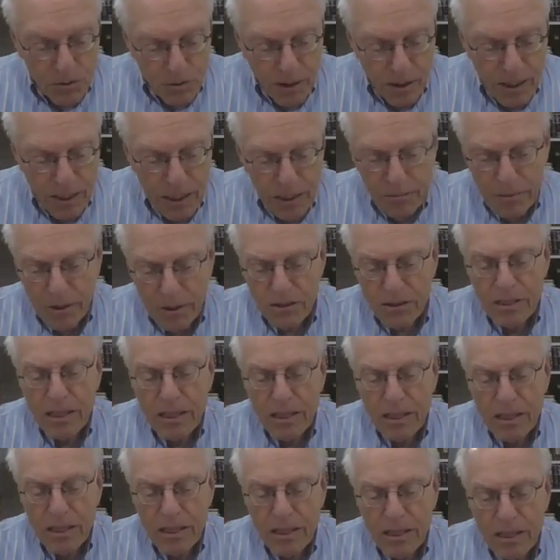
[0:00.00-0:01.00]

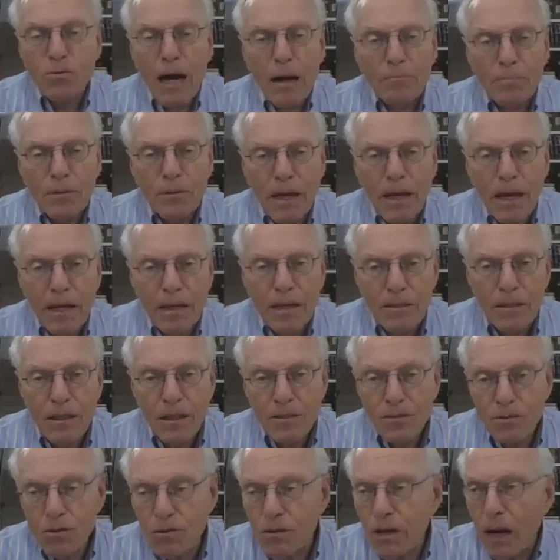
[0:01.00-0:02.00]
That's too
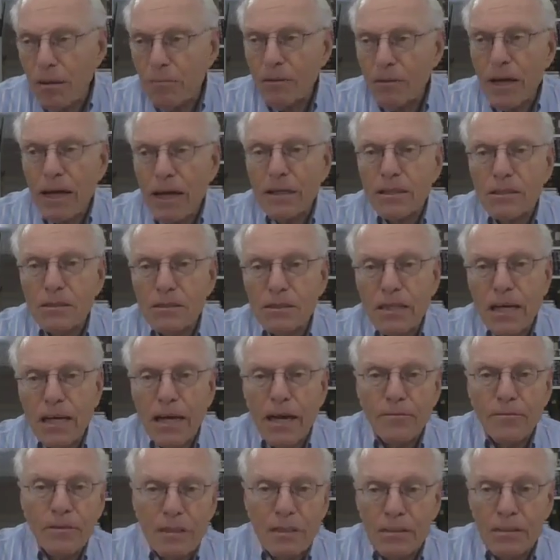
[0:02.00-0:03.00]
complicated. Too complicated to
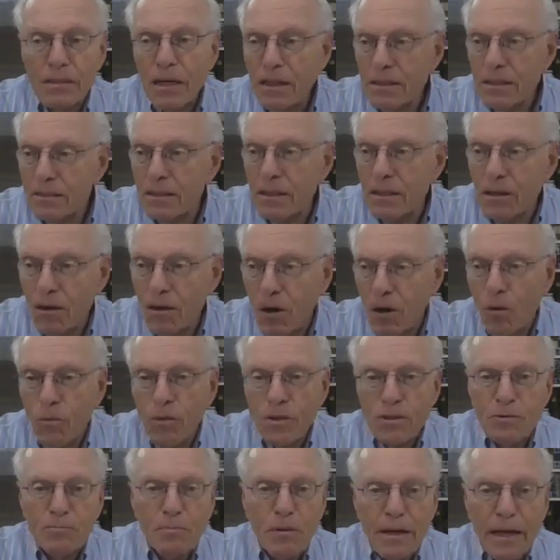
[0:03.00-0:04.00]
say
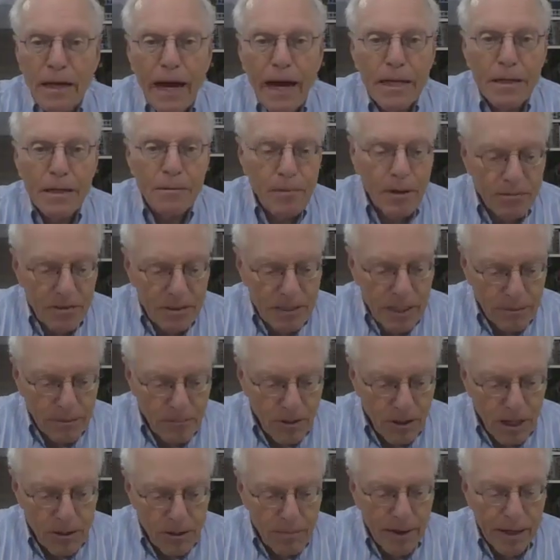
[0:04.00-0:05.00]
always bring Adam every
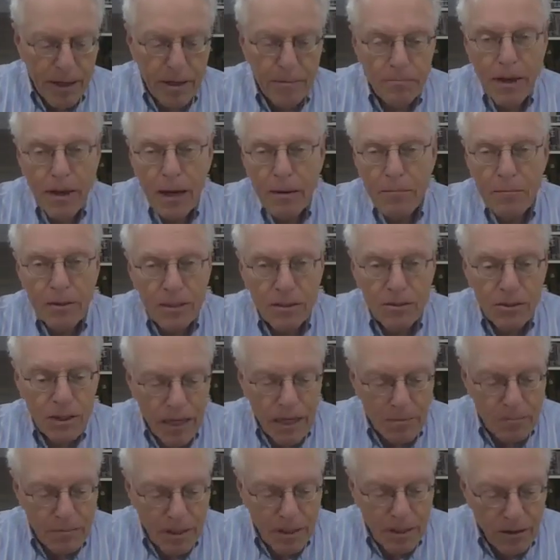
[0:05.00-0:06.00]
time you're going to make a payment. Those
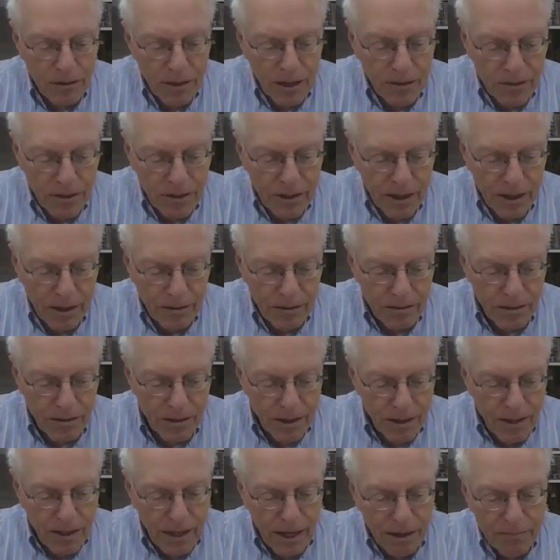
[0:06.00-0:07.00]
Adam are never there.